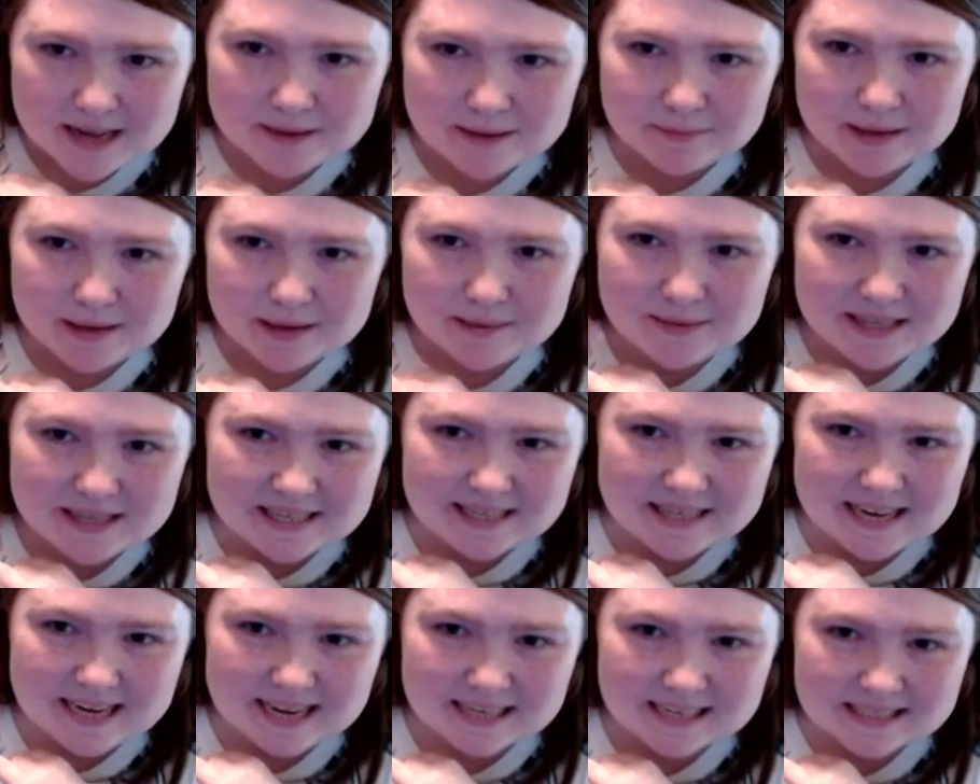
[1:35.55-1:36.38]
Maybe
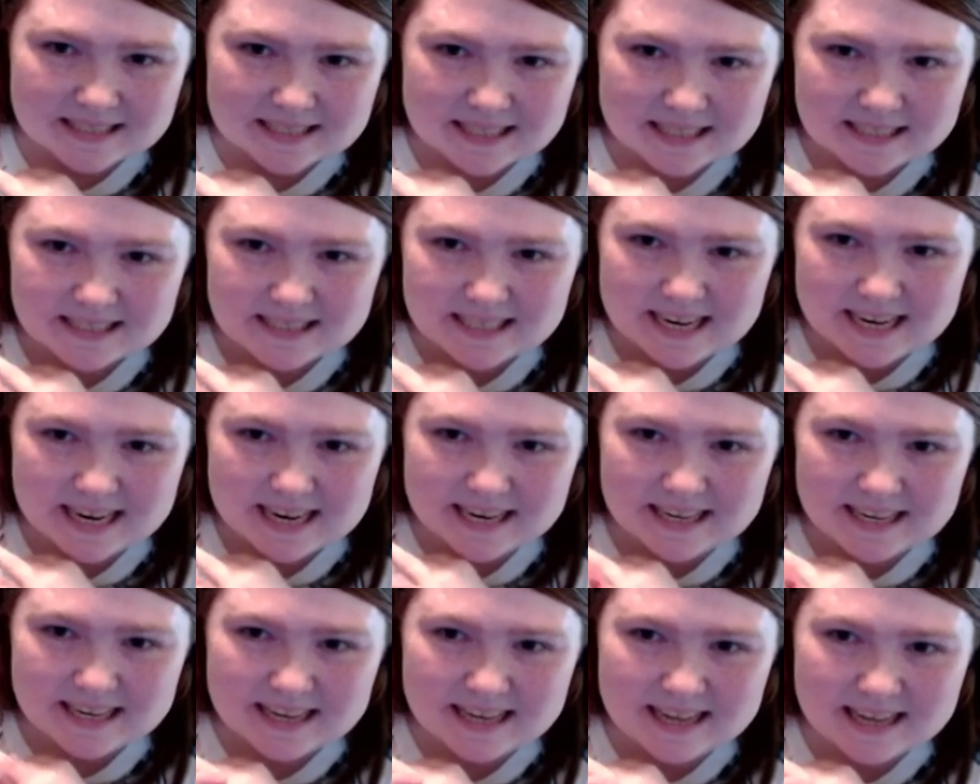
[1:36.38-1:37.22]
next
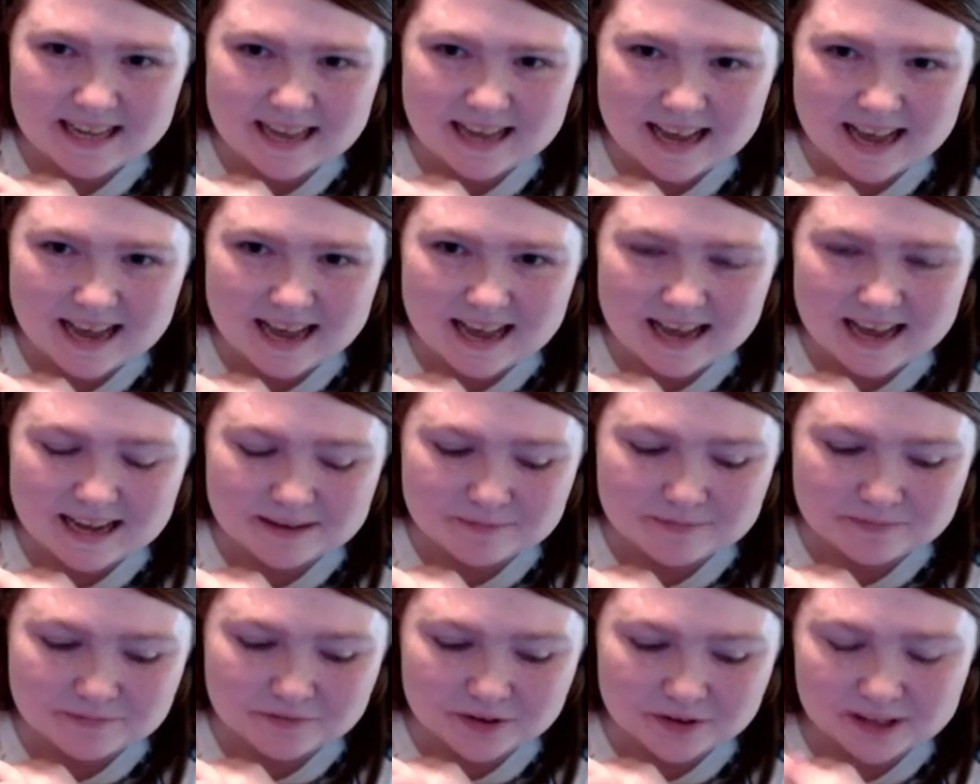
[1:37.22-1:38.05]
Sunday
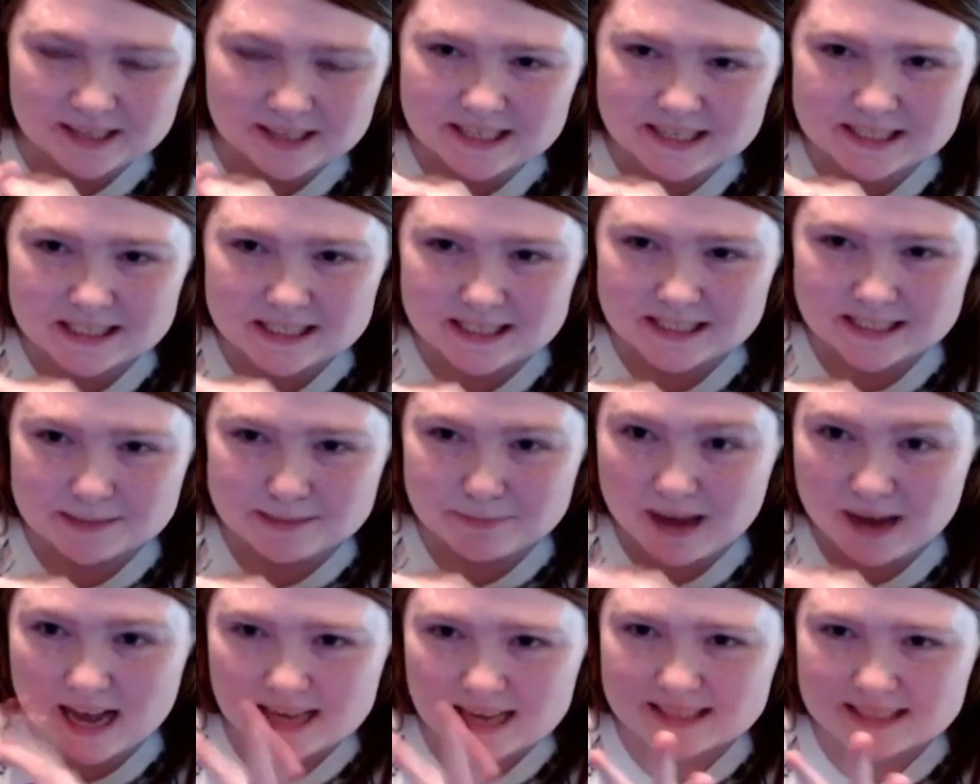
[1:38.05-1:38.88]
um, for like
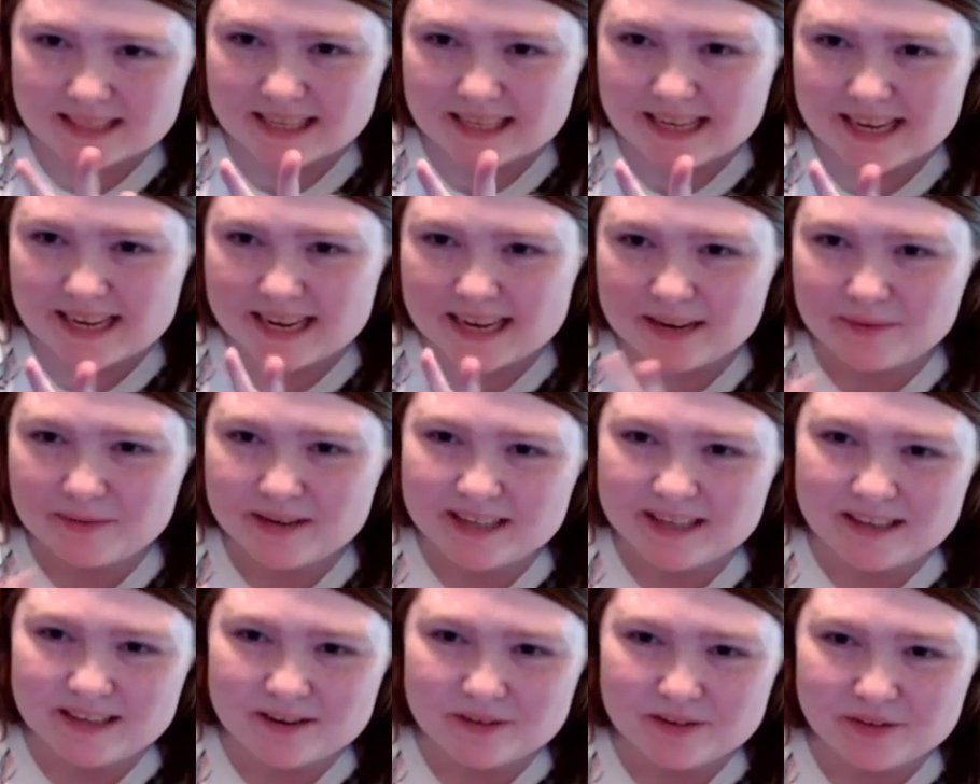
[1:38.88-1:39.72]
spa Sunday, we
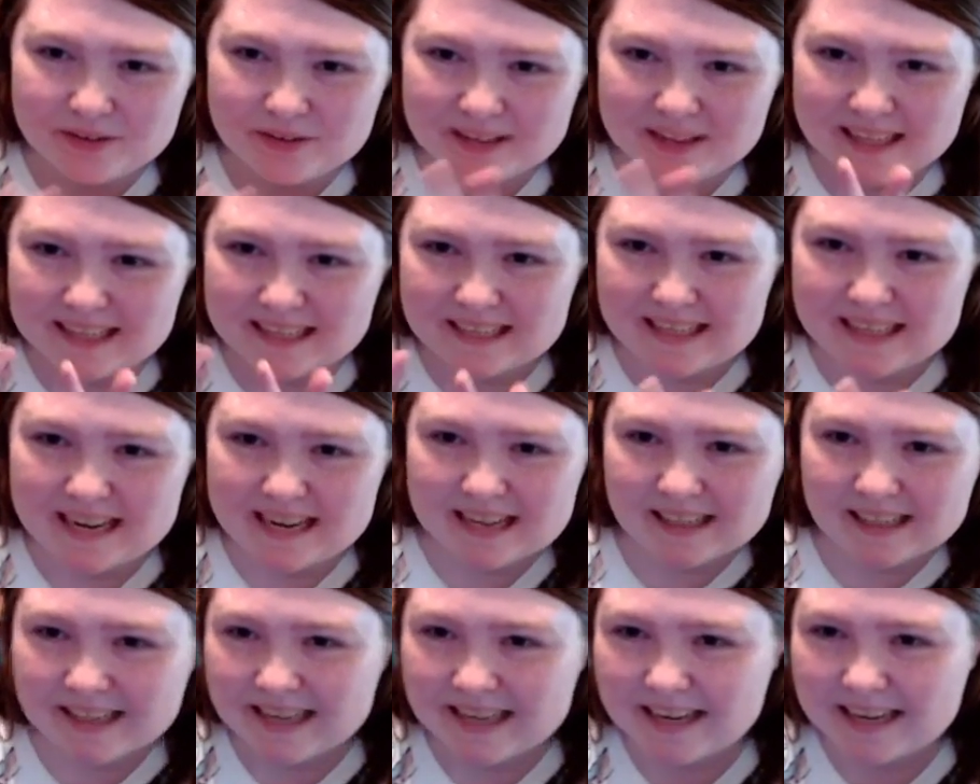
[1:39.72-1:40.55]
can go through like
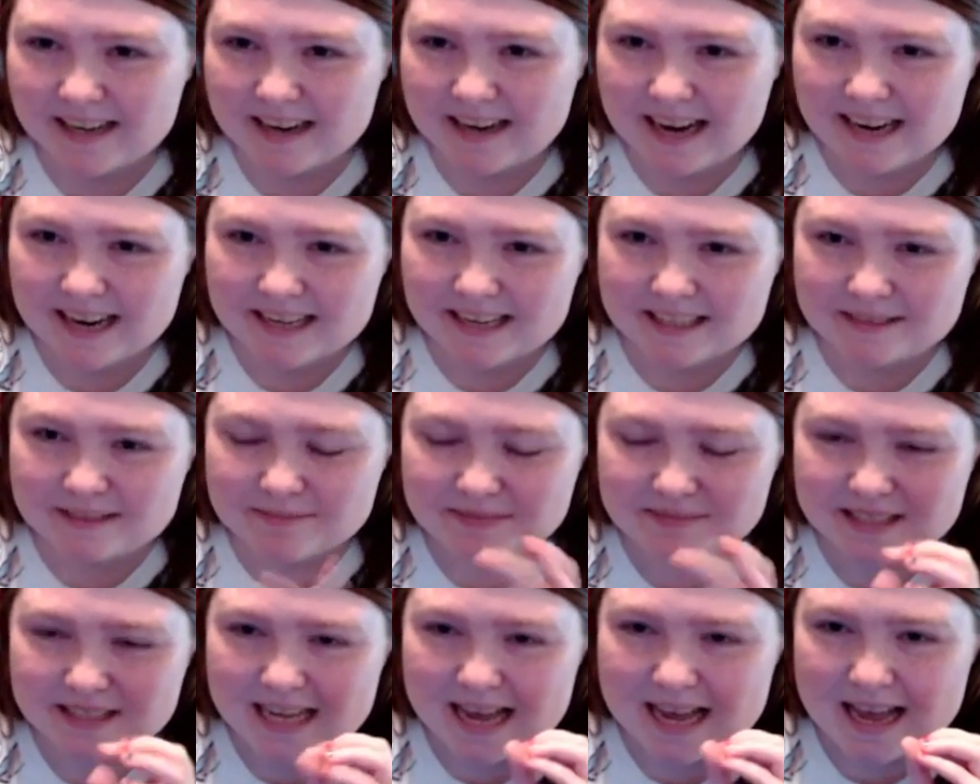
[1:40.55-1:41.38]
nail care
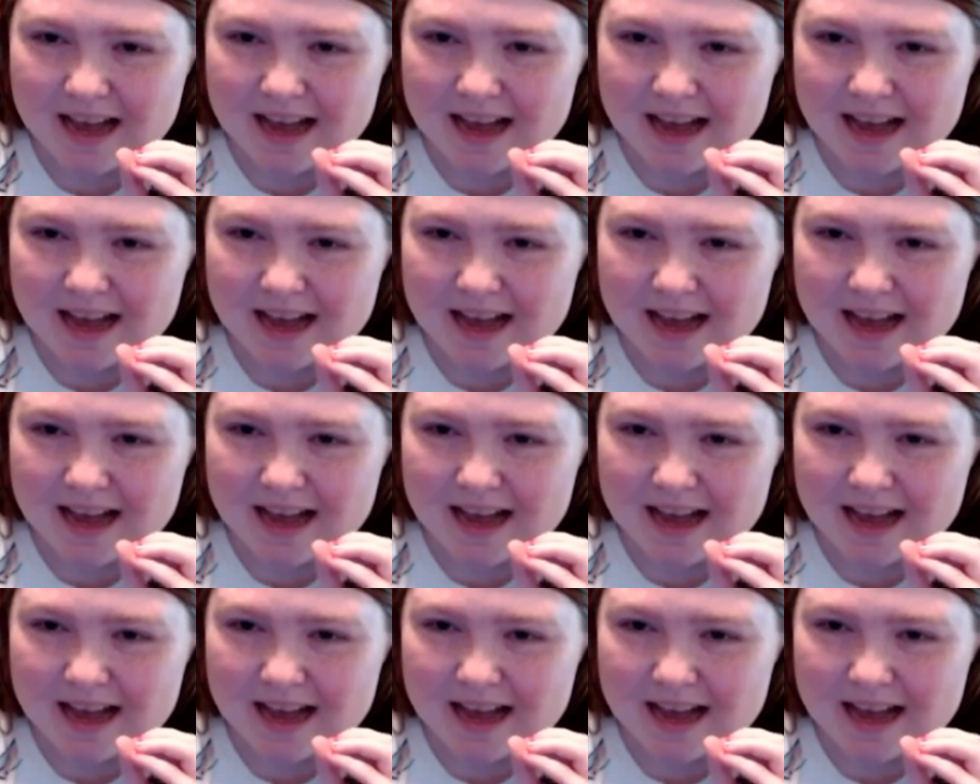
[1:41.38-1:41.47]
items,